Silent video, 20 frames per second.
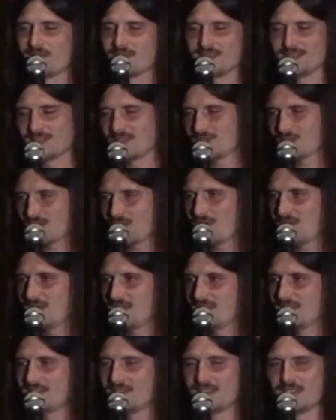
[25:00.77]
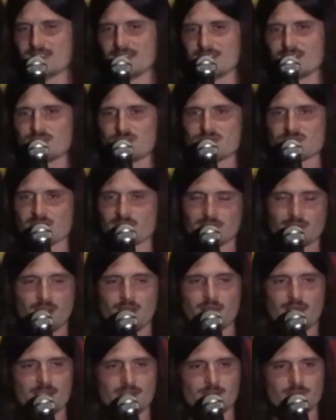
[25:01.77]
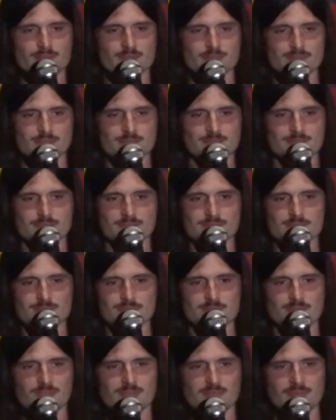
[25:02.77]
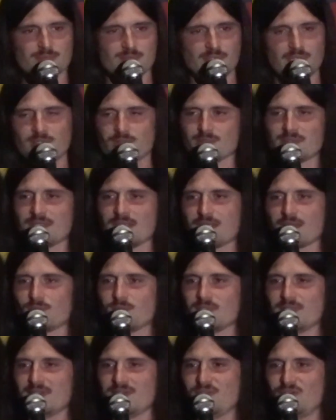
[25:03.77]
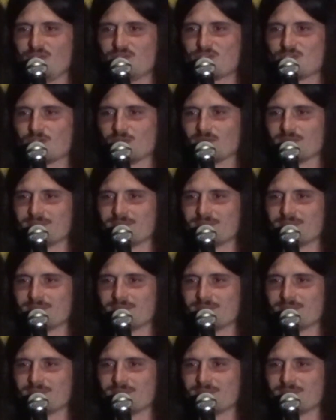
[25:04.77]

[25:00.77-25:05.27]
Yeah, go ahead. She's like, no, I don't think I really need to.